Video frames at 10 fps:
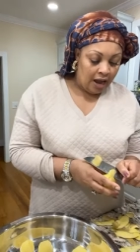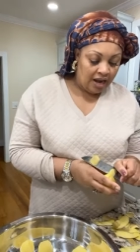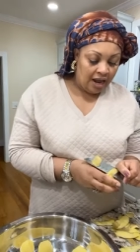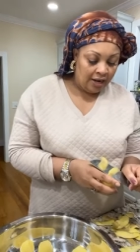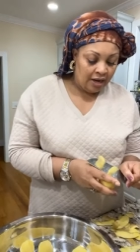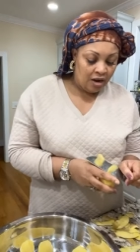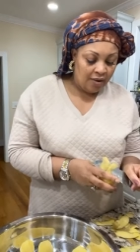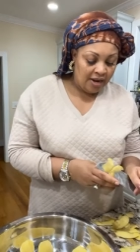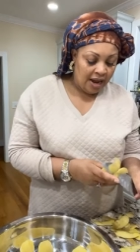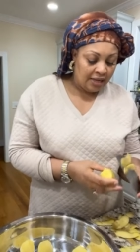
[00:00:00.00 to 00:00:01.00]
Atlanta,
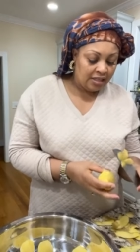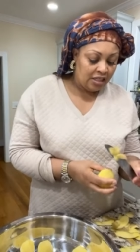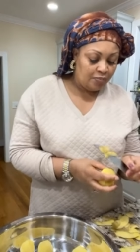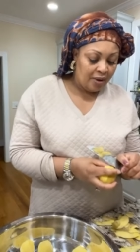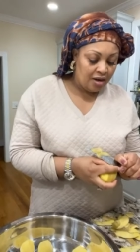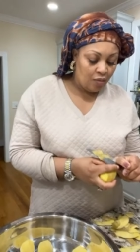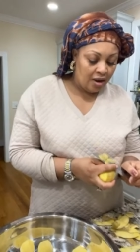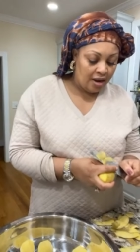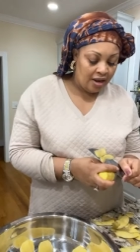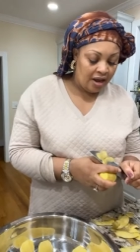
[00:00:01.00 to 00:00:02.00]
the way they anticipate the
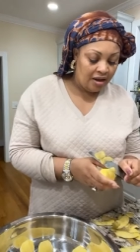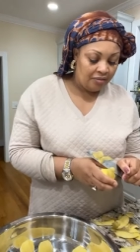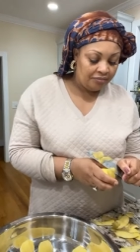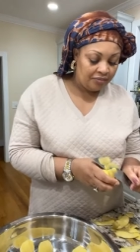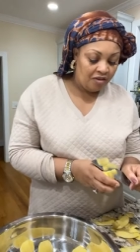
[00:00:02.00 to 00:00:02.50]
weather here,